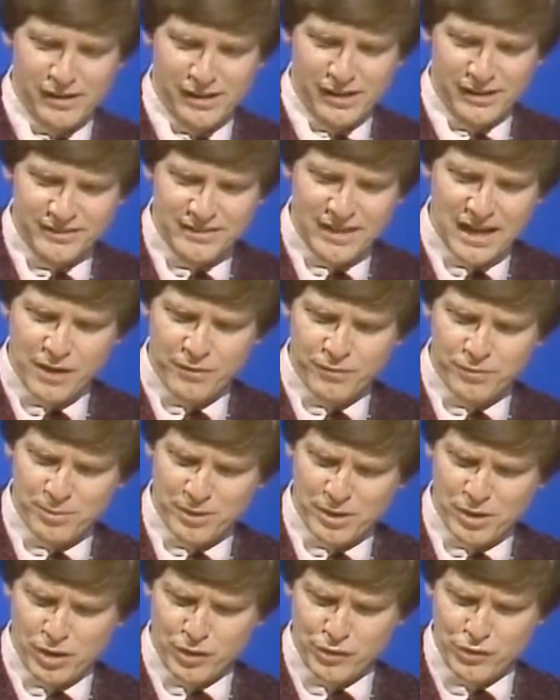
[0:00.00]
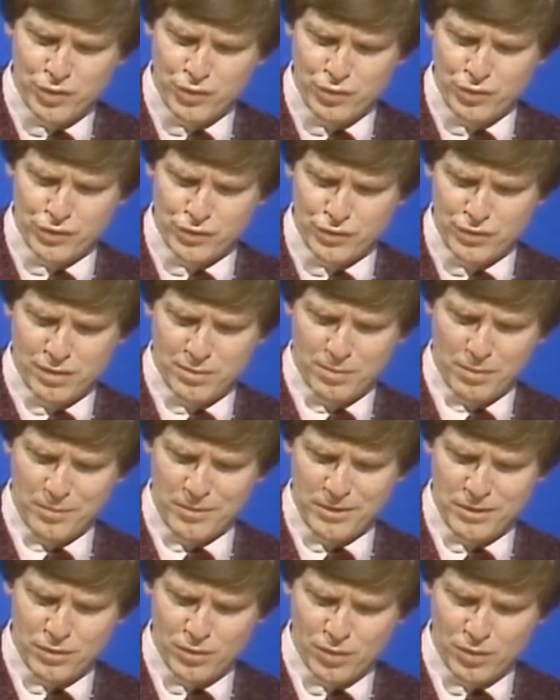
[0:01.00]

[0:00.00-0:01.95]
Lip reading: aside from a cartoonist, I mean,